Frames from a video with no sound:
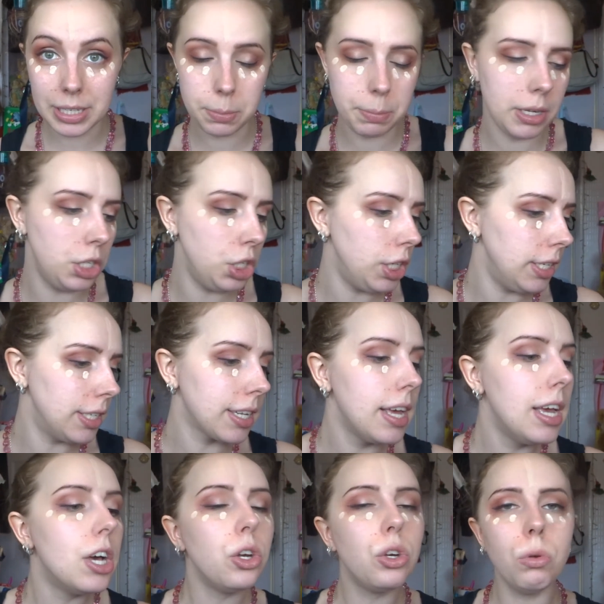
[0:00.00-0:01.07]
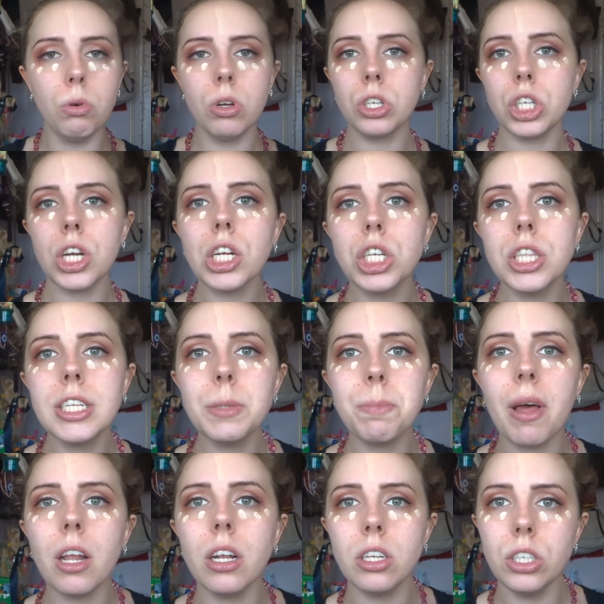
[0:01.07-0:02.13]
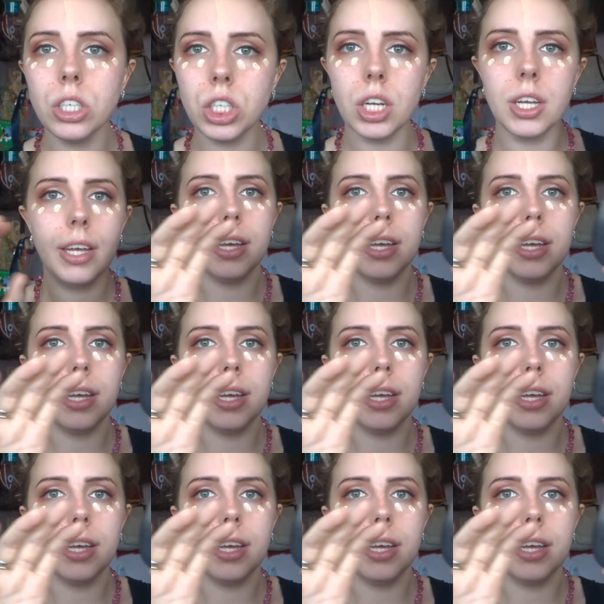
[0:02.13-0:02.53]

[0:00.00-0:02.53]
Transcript: sponges. Do not judge the sponge.